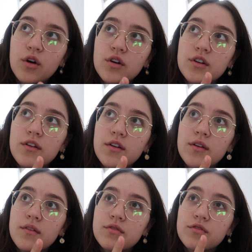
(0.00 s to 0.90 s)
On
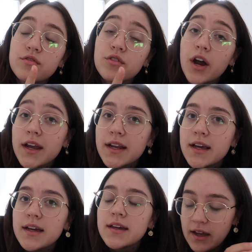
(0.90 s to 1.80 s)
Friday,